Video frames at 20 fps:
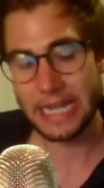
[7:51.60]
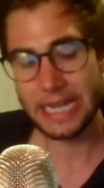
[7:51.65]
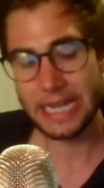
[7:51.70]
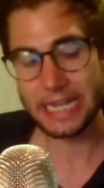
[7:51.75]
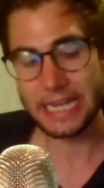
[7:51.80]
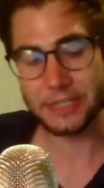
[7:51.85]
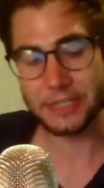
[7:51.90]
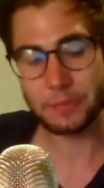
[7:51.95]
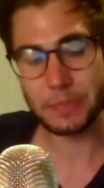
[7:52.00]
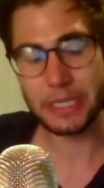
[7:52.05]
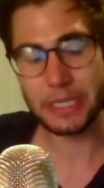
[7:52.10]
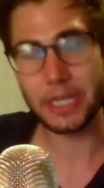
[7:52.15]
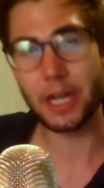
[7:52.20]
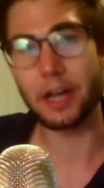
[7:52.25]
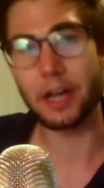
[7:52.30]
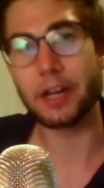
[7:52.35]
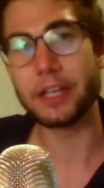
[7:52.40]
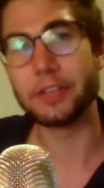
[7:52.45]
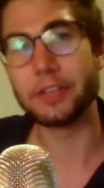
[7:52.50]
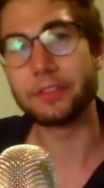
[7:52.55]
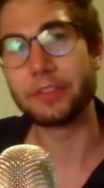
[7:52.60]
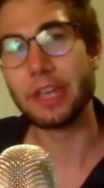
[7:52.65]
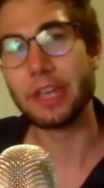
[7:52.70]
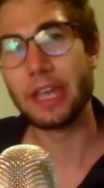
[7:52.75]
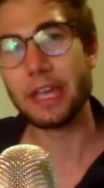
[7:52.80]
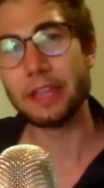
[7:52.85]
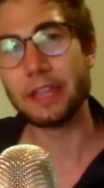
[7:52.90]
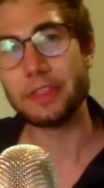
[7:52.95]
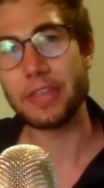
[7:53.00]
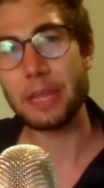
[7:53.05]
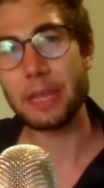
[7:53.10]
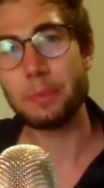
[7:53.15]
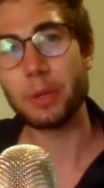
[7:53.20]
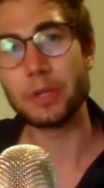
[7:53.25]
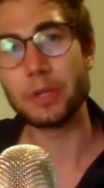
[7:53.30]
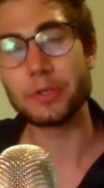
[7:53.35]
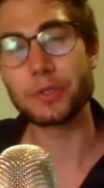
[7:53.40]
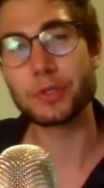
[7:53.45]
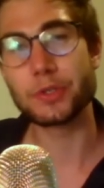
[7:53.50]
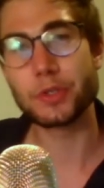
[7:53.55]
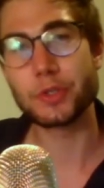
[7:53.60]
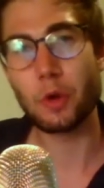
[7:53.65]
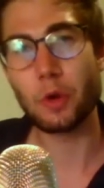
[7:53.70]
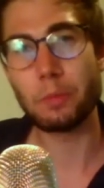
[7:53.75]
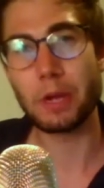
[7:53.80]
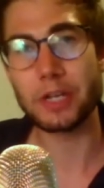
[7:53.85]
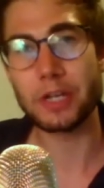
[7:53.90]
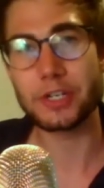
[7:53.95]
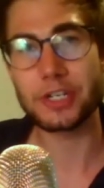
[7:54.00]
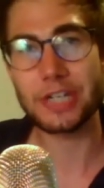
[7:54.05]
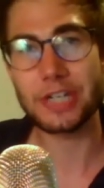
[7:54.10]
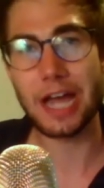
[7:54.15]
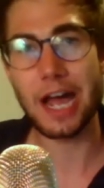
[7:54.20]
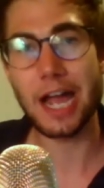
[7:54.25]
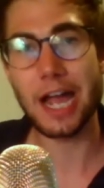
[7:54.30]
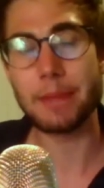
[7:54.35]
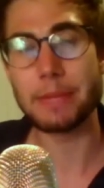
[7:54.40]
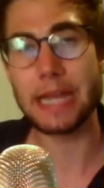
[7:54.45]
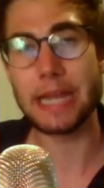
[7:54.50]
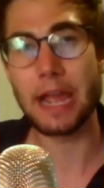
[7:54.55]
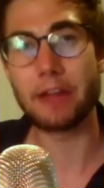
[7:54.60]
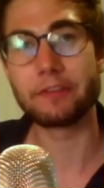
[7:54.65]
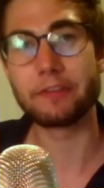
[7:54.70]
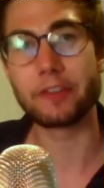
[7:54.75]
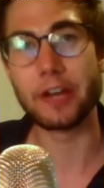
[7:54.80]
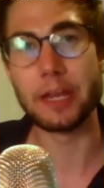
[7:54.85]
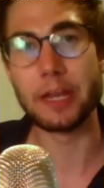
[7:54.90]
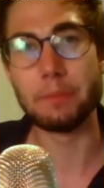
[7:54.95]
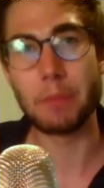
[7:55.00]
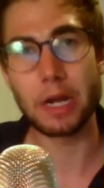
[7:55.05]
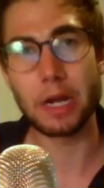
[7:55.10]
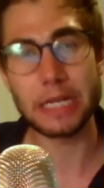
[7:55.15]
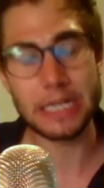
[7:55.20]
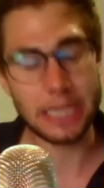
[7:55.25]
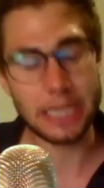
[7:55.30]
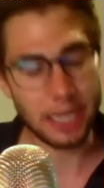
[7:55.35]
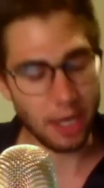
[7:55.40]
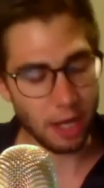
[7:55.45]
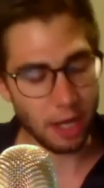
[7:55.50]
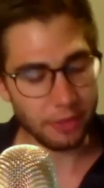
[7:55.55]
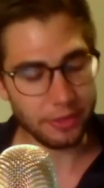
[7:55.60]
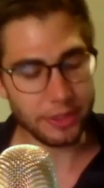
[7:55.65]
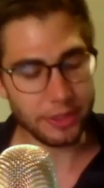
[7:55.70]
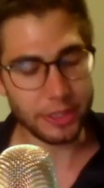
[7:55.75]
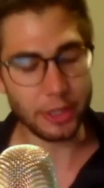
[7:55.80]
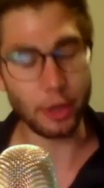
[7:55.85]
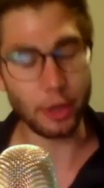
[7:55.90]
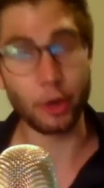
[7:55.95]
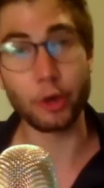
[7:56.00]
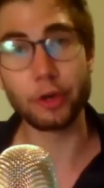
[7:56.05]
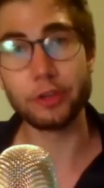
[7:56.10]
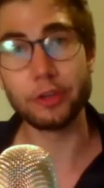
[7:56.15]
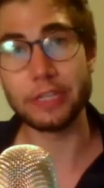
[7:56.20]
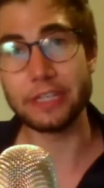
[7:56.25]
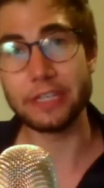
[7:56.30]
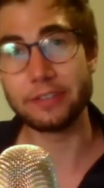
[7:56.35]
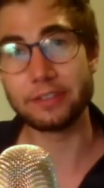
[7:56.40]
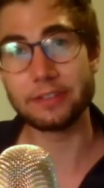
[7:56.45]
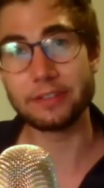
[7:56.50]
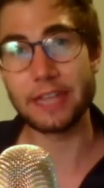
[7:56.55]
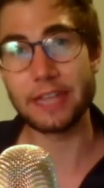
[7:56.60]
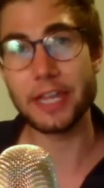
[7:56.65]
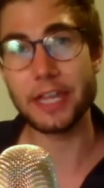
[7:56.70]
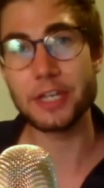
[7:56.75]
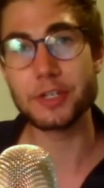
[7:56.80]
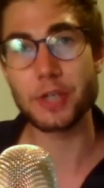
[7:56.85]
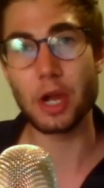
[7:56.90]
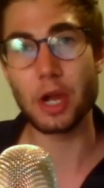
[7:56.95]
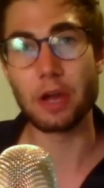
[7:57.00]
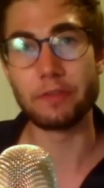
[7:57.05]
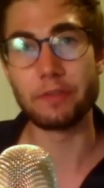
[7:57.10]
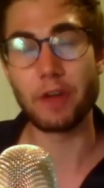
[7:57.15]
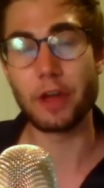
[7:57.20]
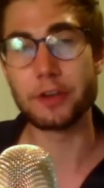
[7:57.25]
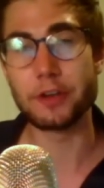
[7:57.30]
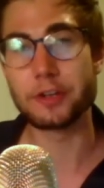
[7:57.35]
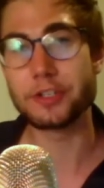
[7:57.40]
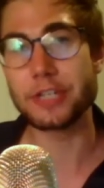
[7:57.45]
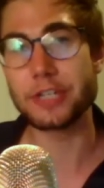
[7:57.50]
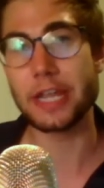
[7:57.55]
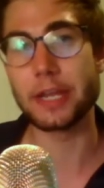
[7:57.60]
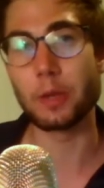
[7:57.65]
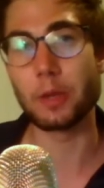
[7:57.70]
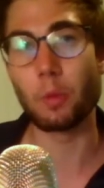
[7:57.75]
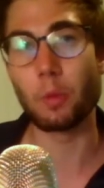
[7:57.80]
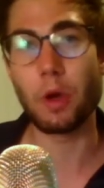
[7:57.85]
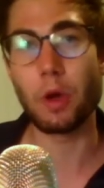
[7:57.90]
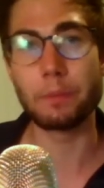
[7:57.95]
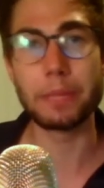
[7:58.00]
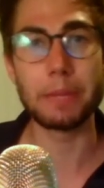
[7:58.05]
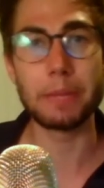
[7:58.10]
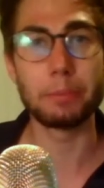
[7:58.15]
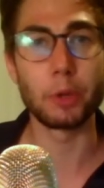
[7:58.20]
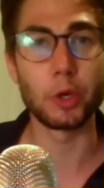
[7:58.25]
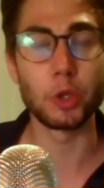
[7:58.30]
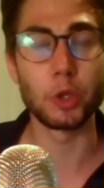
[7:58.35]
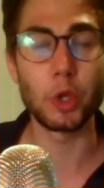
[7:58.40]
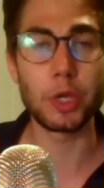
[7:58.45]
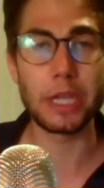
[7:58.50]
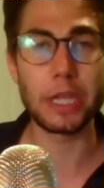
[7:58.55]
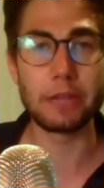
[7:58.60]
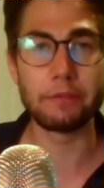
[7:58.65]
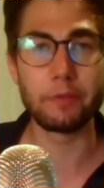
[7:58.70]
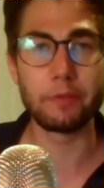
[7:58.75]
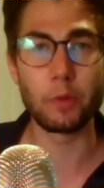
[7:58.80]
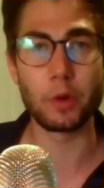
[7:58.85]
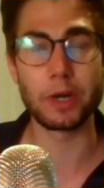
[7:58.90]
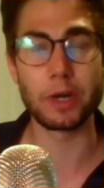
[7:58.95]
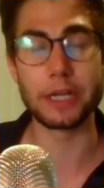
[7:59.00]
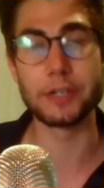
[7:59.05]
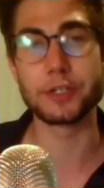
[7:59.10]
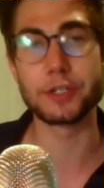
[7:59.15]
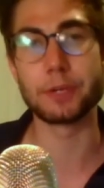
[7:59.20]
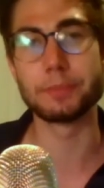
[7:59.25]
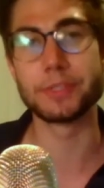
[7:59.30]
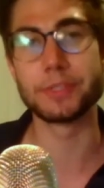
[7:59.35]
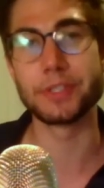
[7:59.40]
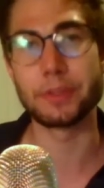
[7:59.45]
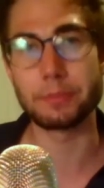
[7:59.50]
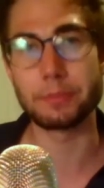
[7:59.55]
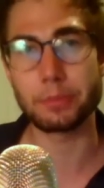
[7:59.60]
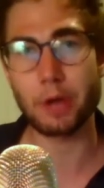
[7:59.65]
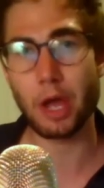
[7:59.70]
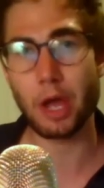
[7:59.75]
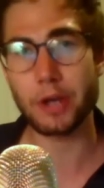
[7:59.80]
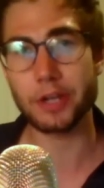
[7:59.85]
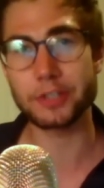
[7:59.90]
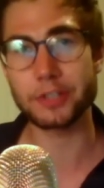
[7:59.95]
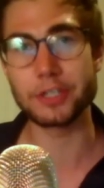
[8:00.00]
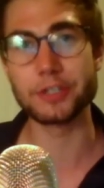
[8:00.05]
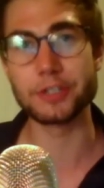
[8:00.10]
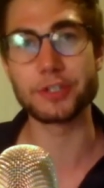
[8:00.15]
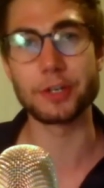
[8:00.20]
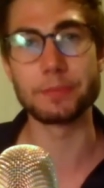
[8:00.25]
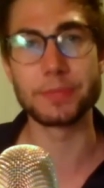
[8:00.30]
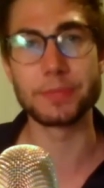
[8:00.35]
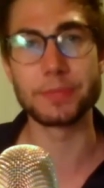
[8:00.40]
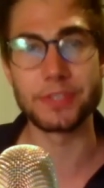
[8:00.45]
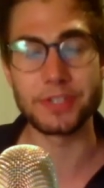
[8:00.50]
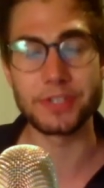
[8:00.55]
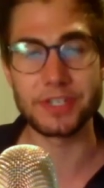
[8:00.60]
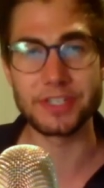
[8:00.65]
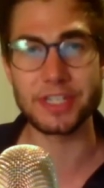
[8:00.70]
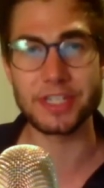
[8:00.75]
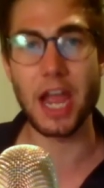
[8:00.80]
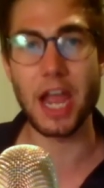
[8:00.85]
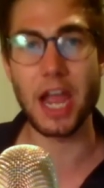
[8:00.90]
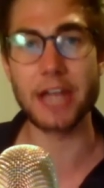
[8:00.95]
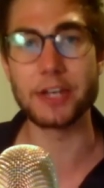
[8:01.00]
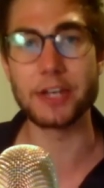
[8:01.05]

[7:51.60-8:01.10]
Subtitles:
is because they put so much time and effort and money on the early stage of understanding what people are looking for in terms of the product, in terms of the design, in